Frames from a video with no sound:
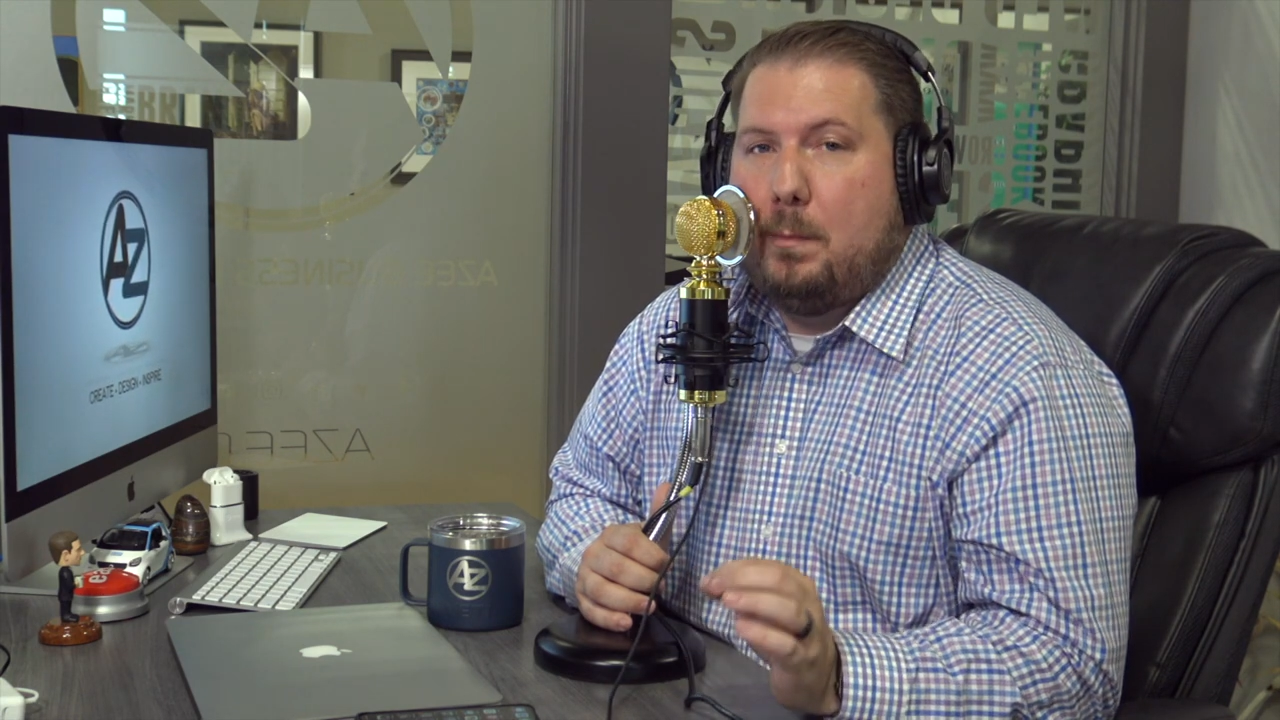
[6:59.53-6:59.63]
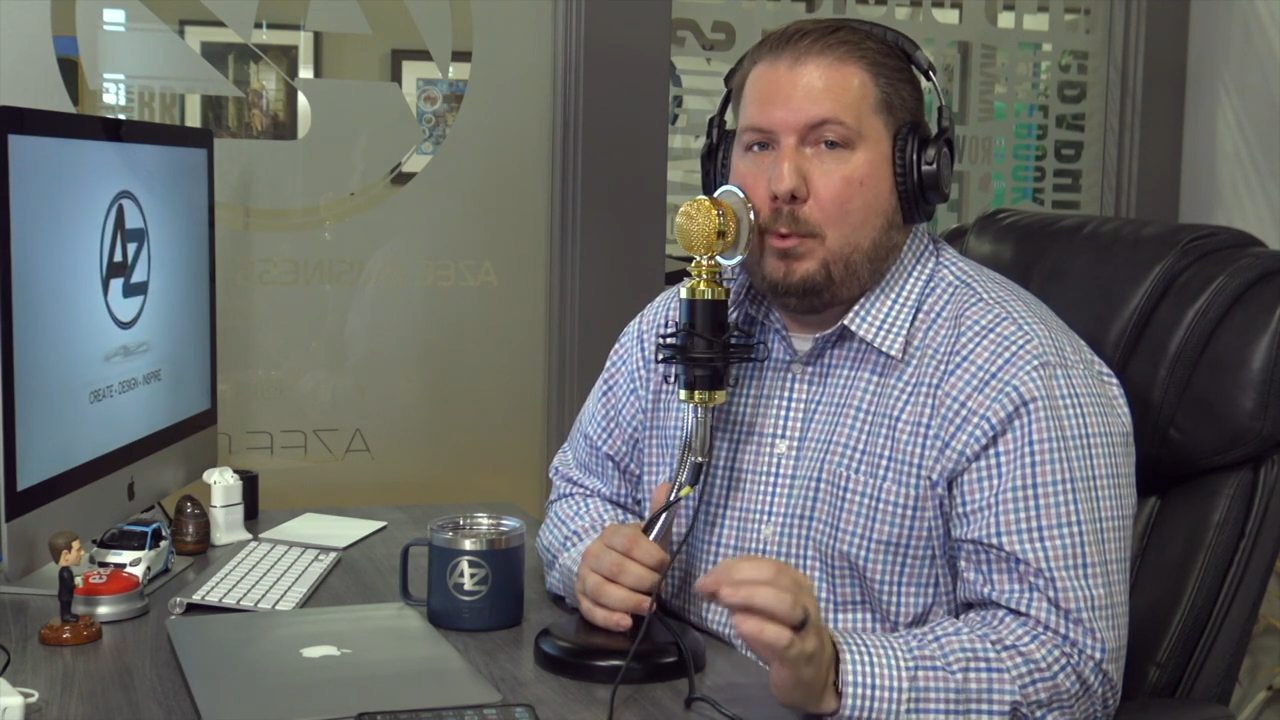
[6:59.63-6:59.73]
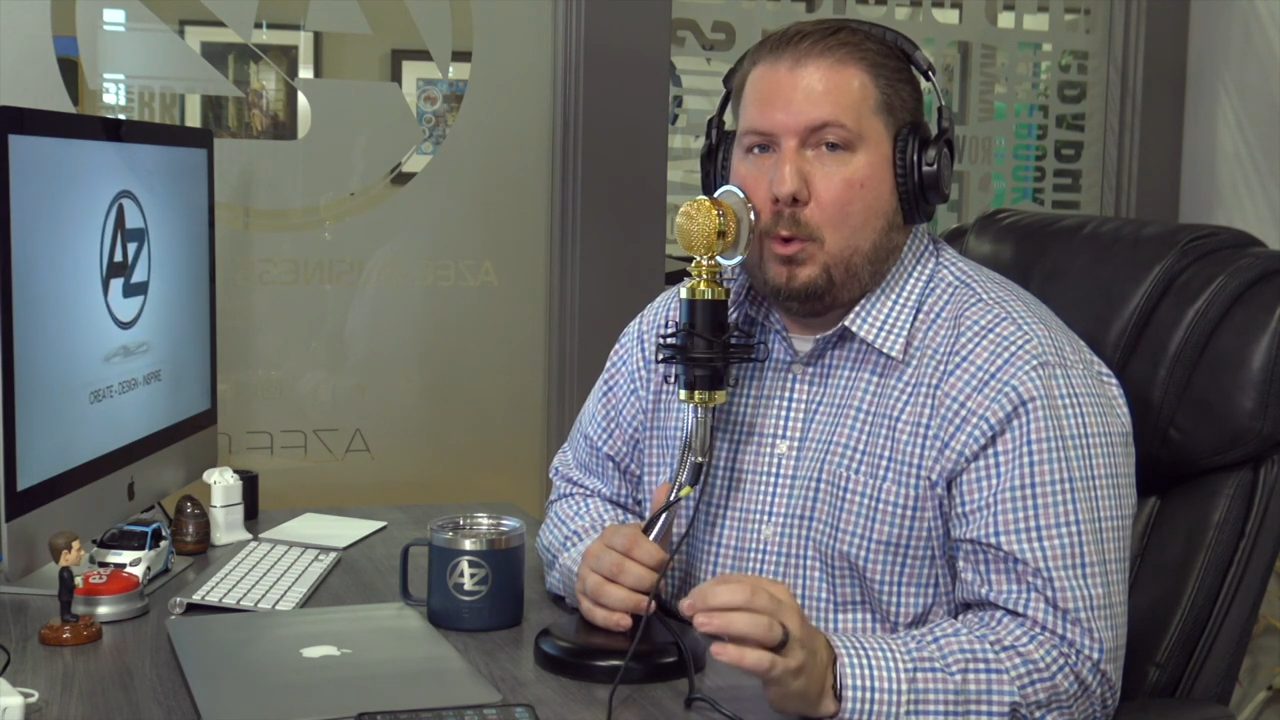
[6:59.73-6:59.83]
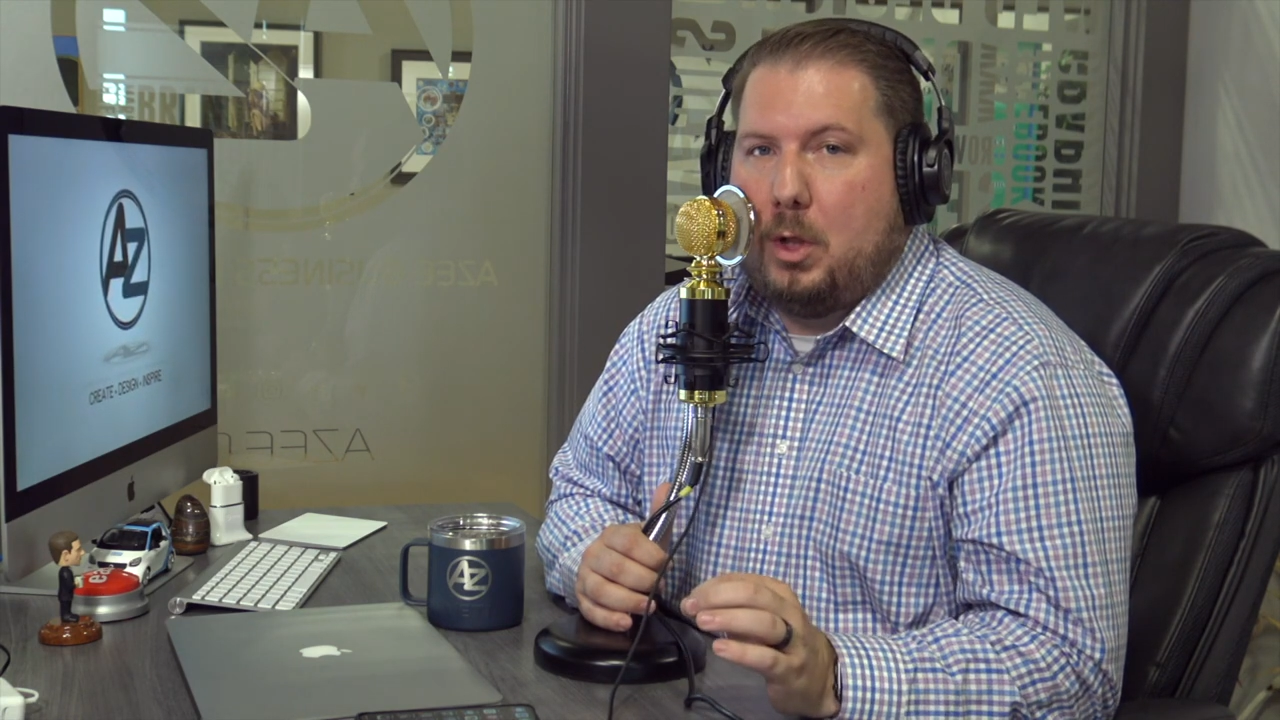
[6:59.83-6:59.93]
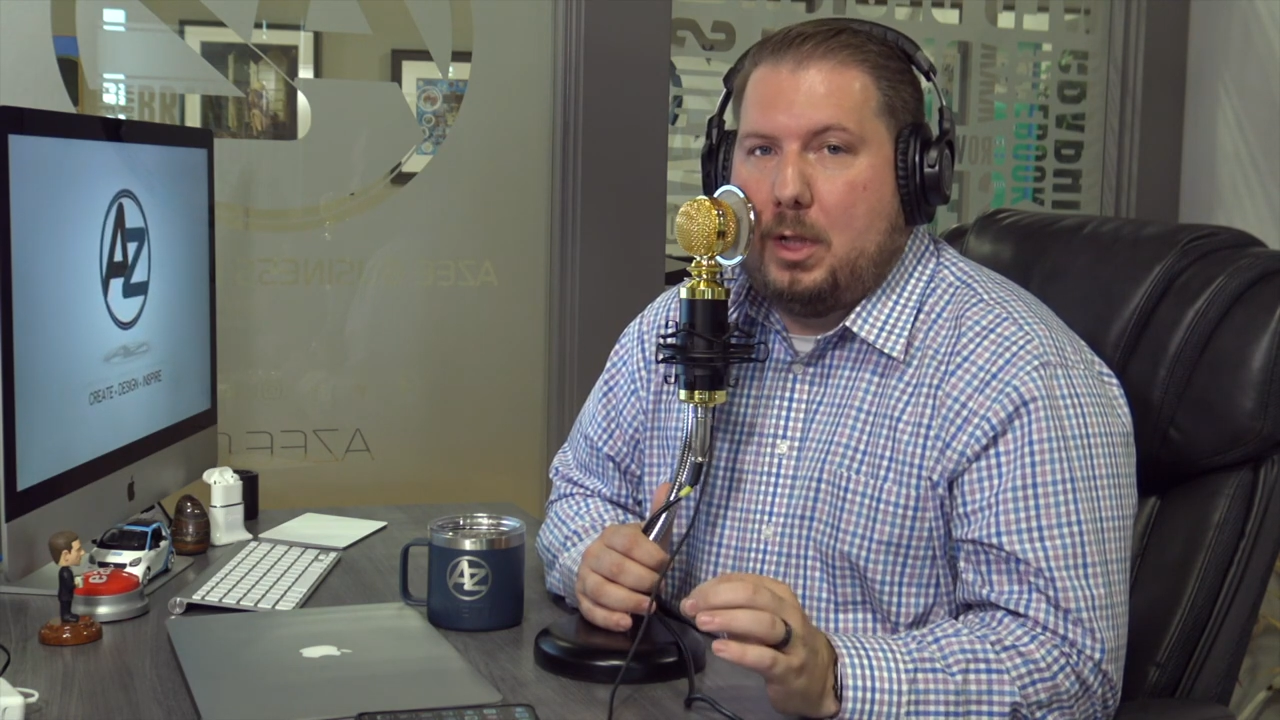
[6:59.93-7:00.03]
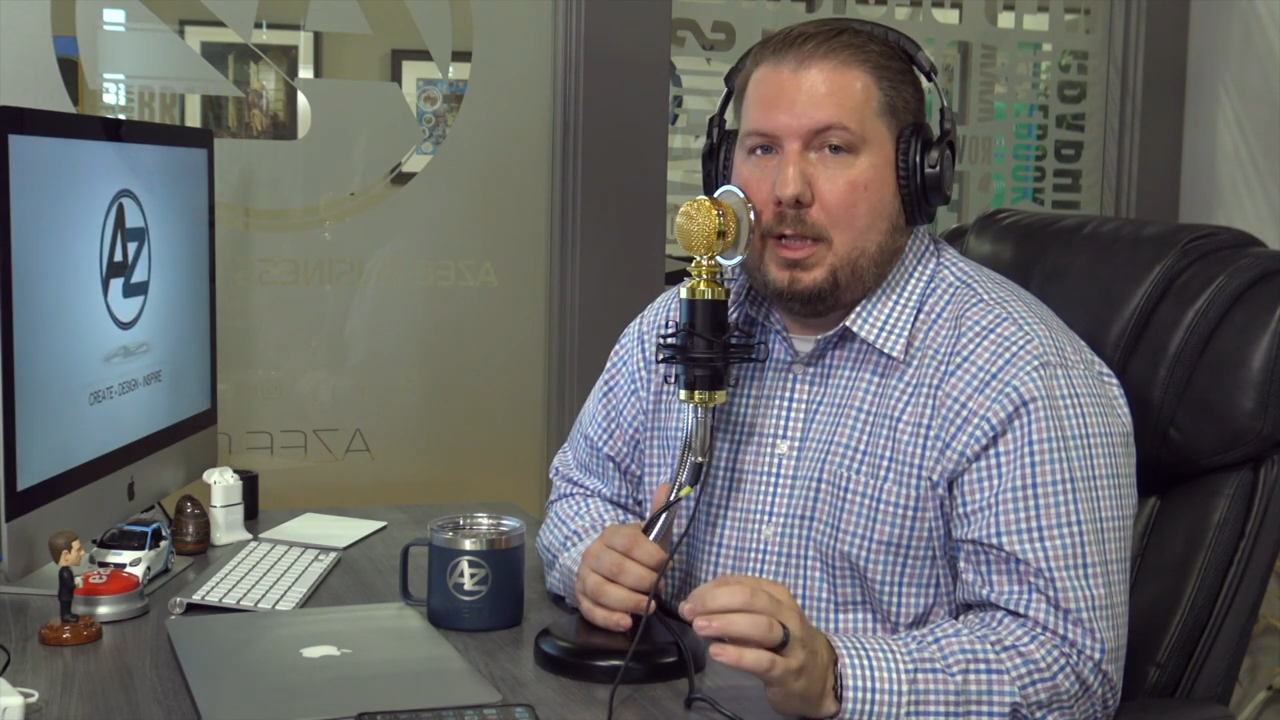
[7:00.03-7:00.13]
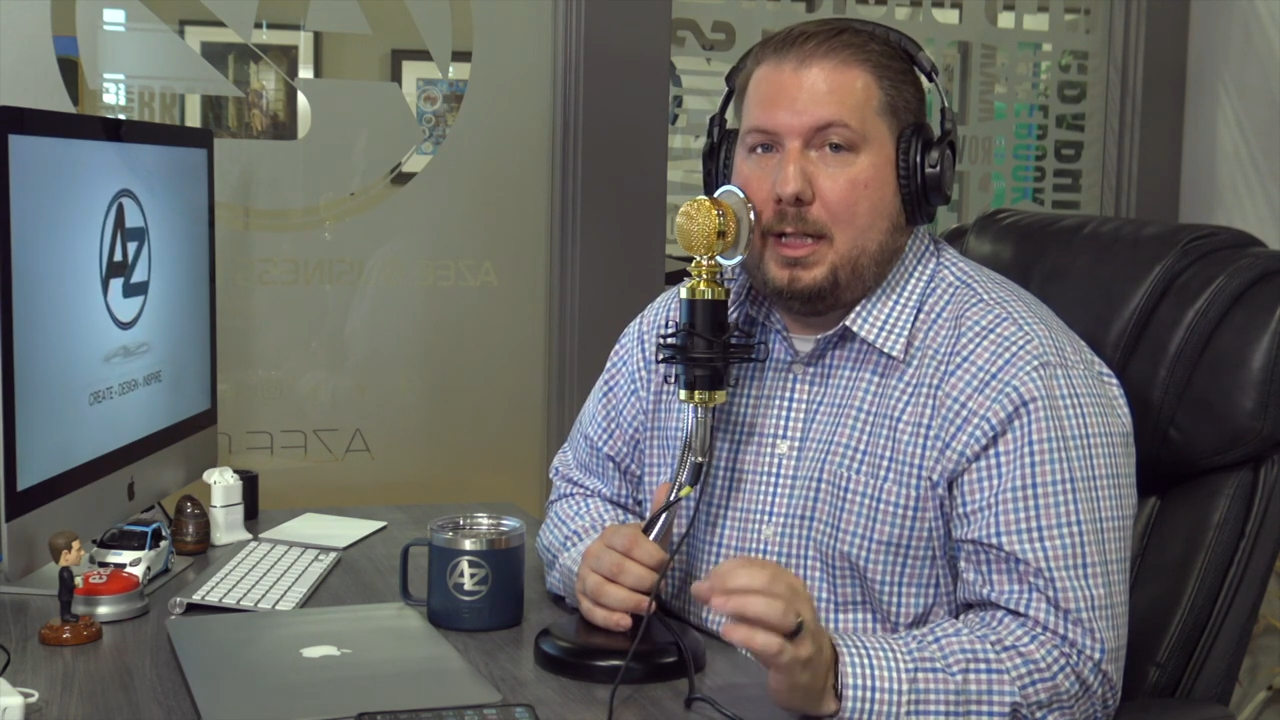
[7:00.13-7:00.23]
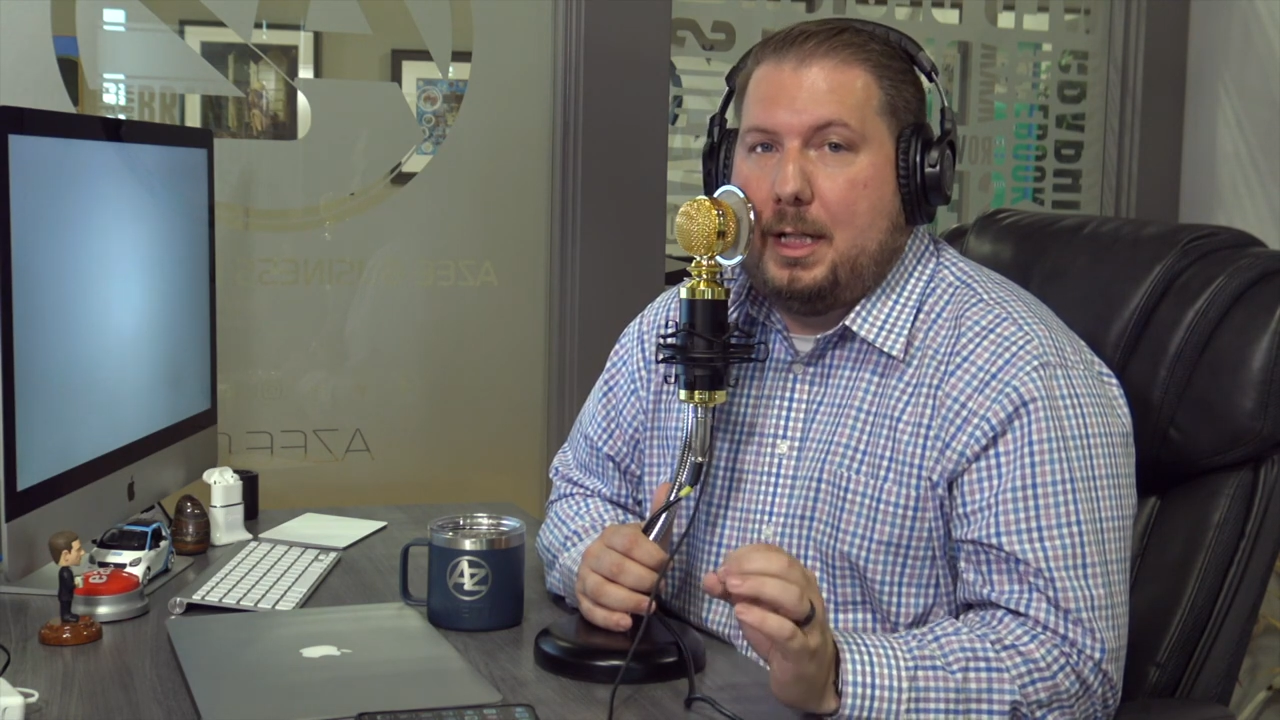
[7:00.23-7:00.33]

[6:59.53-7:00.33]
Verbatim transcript: important